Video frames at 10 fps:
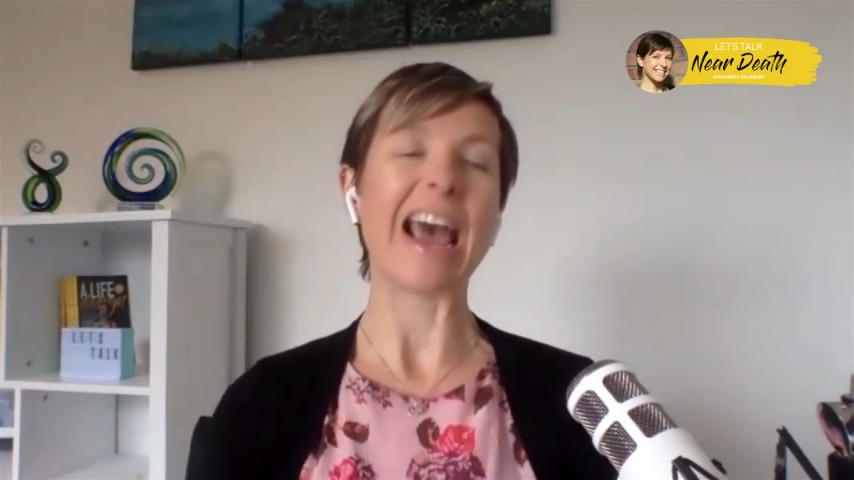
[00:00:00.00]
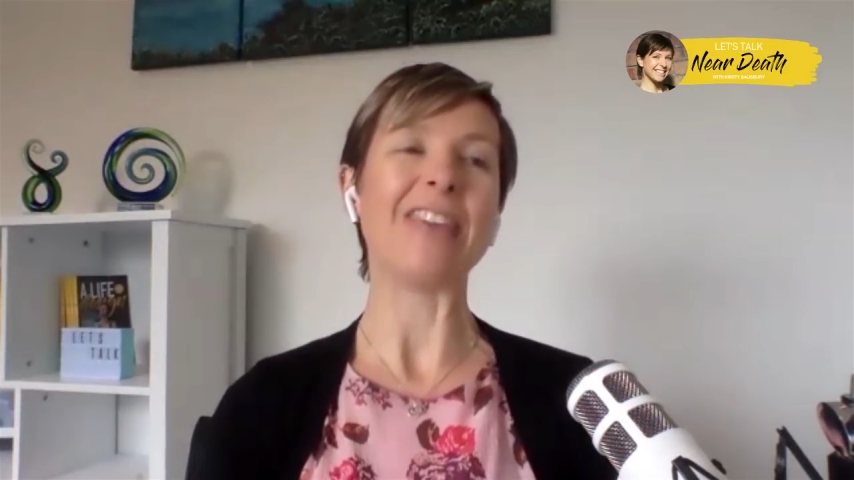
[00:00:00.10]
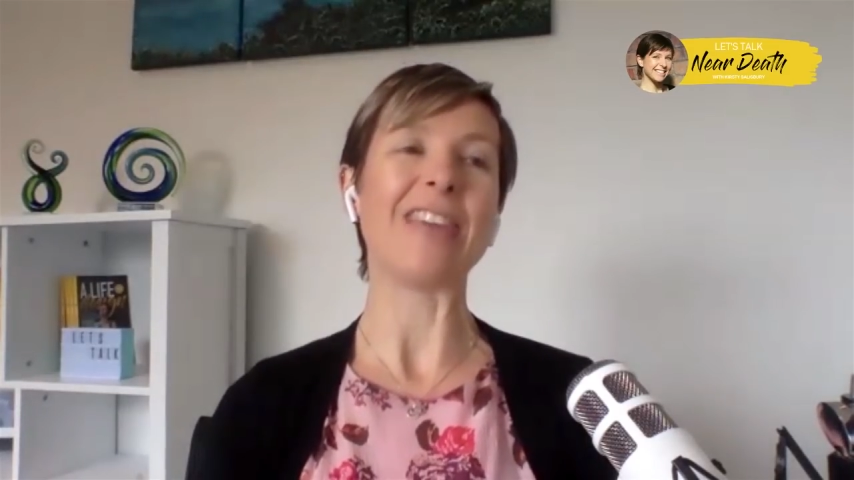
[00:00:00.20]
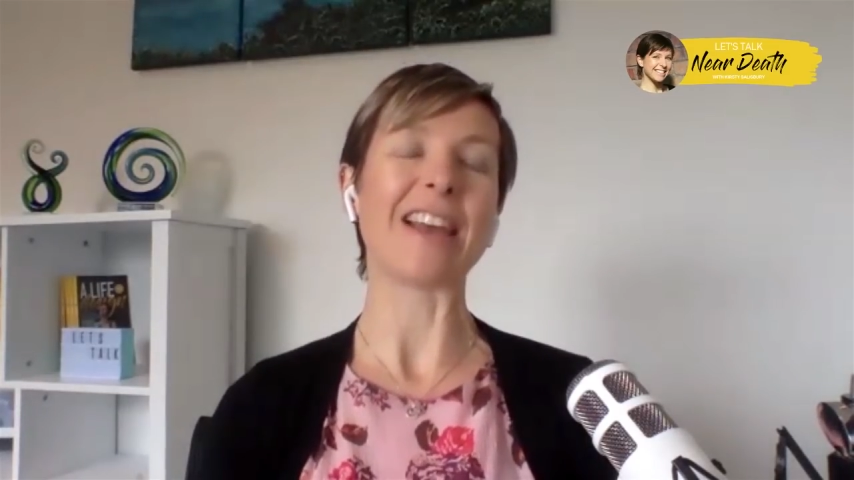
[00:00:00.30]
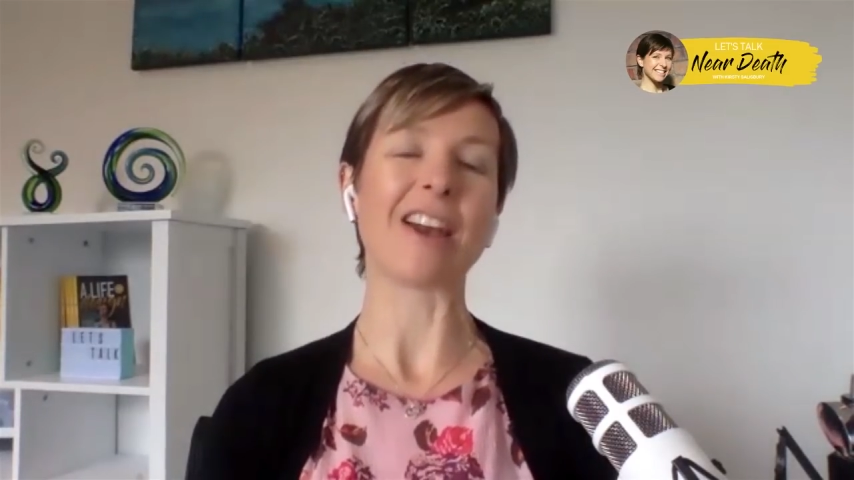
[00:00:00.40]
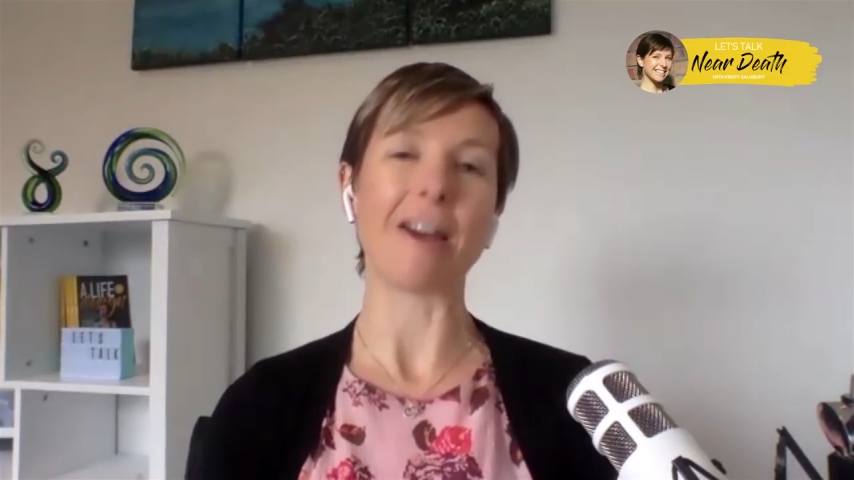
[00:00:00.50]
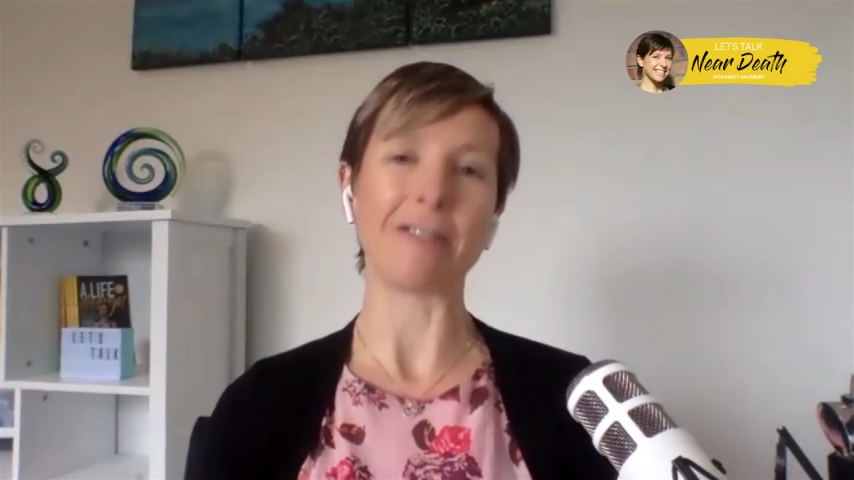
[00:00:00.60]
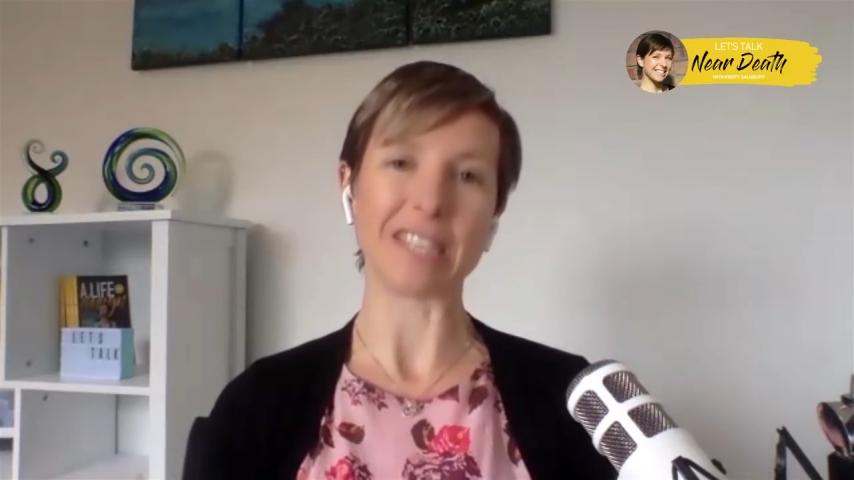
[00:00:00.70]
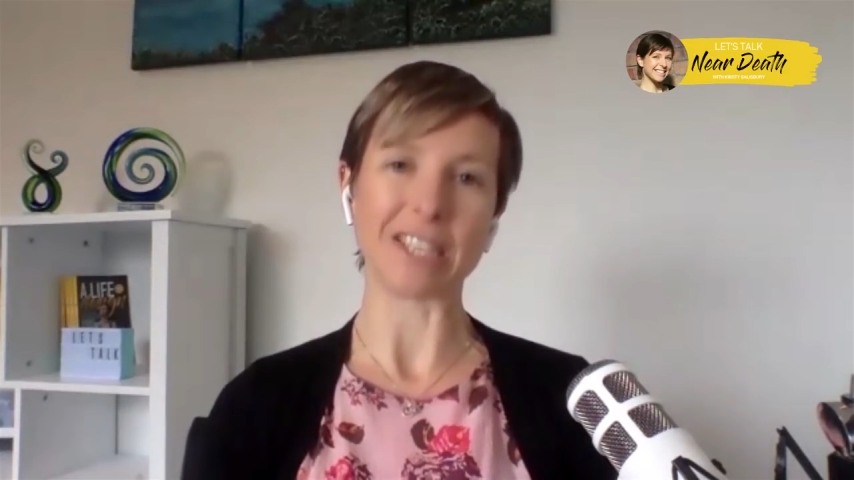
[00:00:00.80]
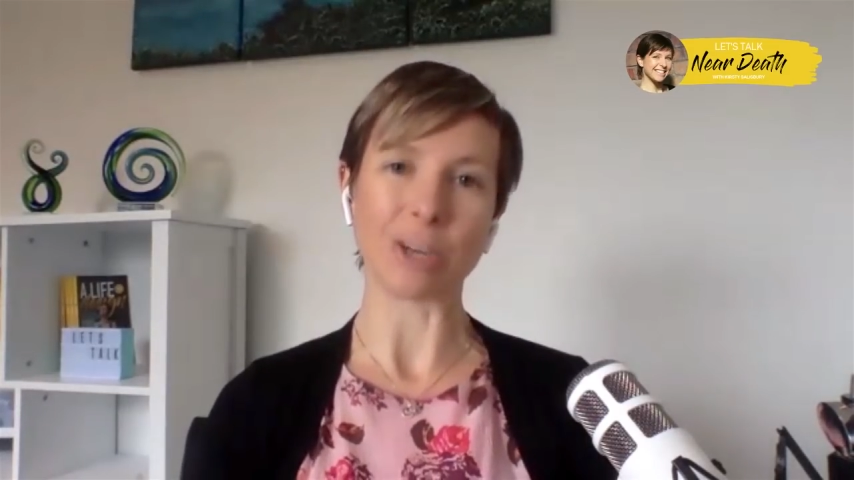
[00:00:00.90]
In that live
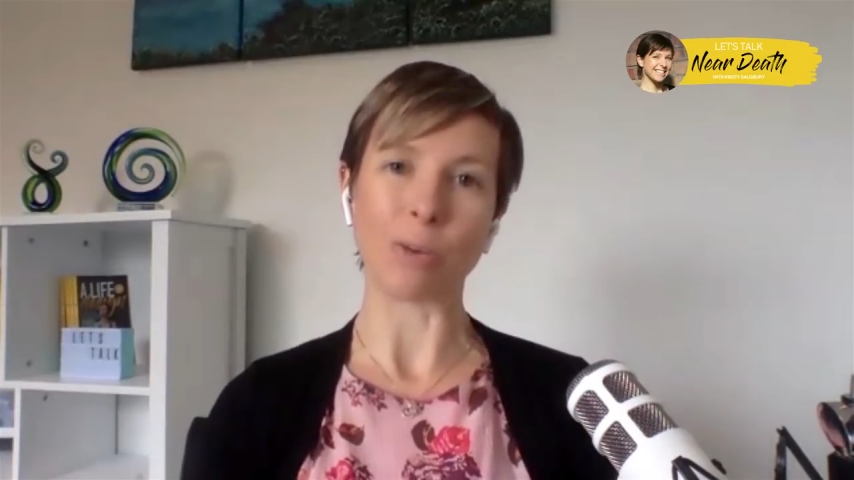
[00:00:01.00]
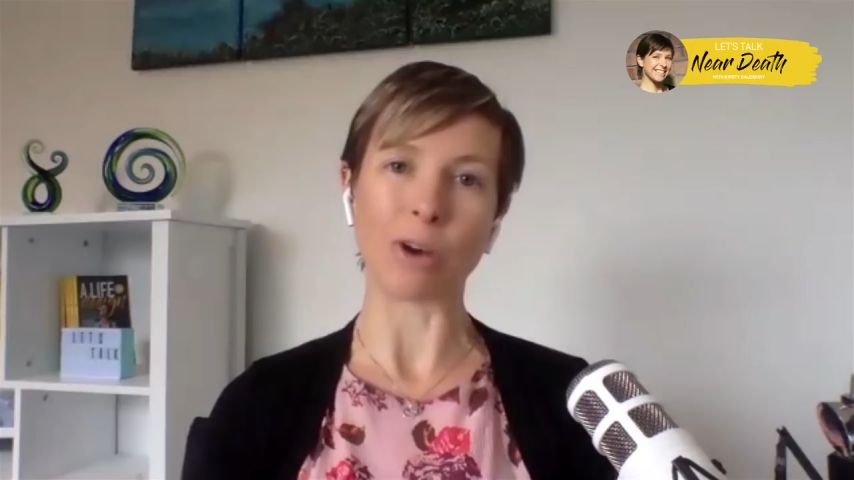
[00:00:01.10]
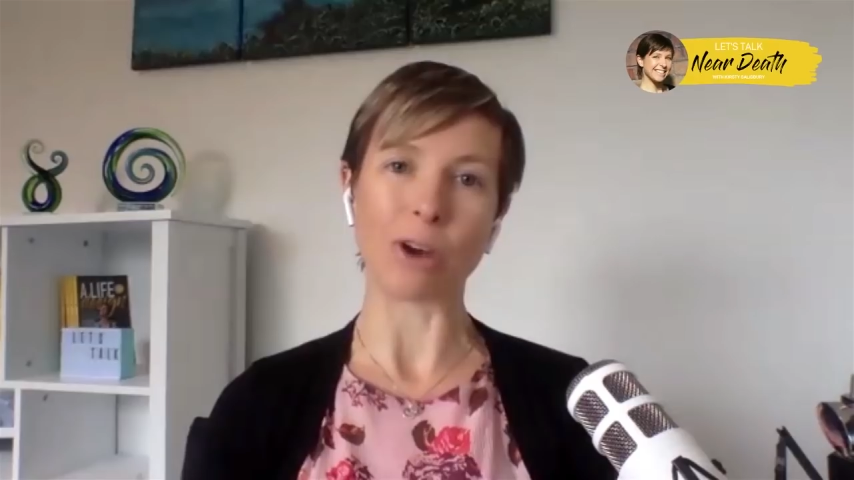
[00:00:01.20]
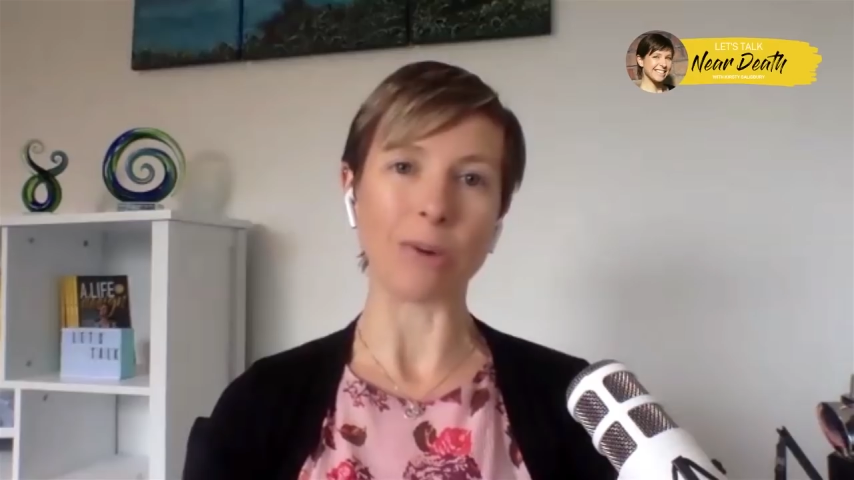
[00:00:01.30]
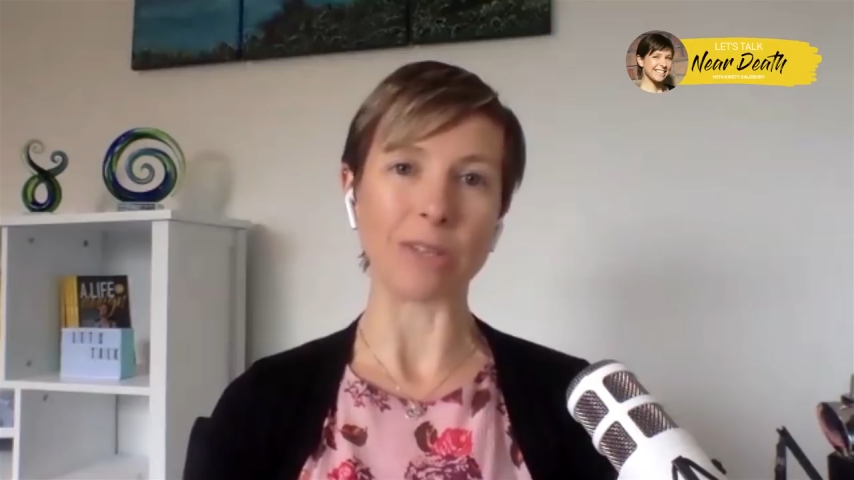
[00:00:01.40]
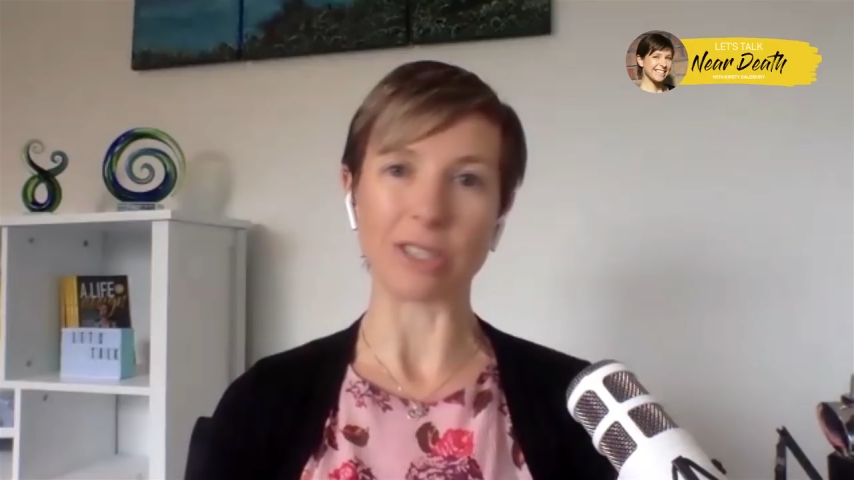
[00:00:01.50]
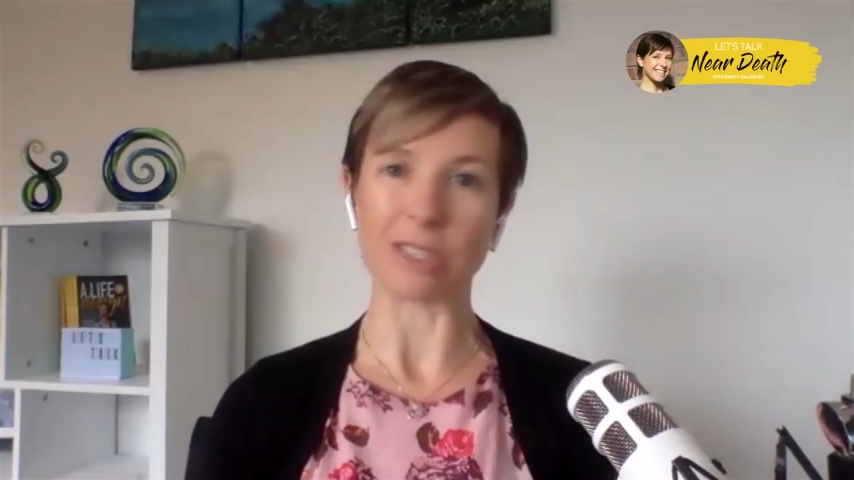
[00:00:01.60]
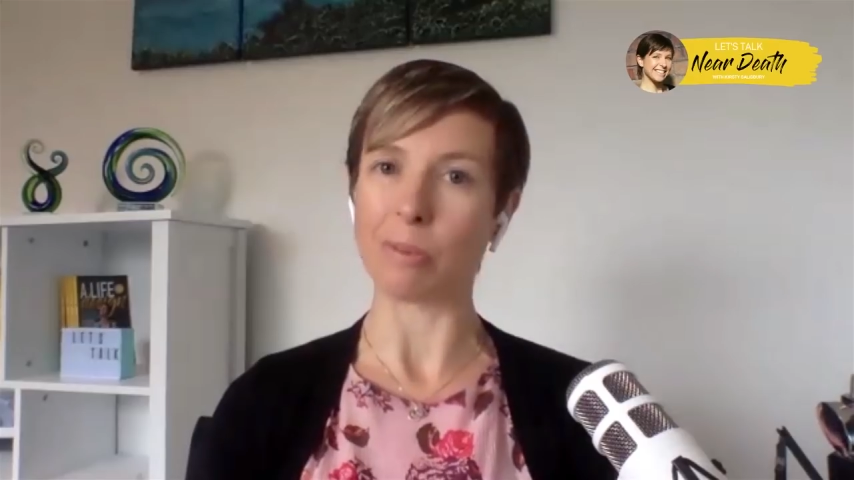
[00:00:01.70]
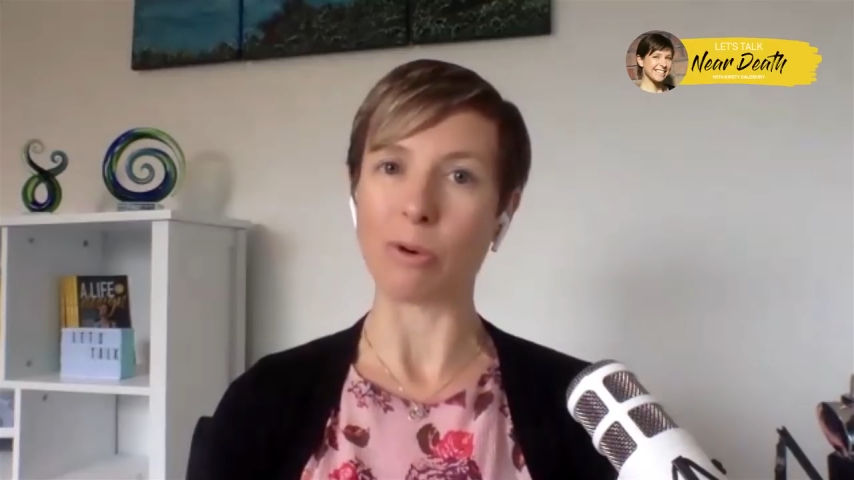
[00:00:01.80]
session, we'll go into some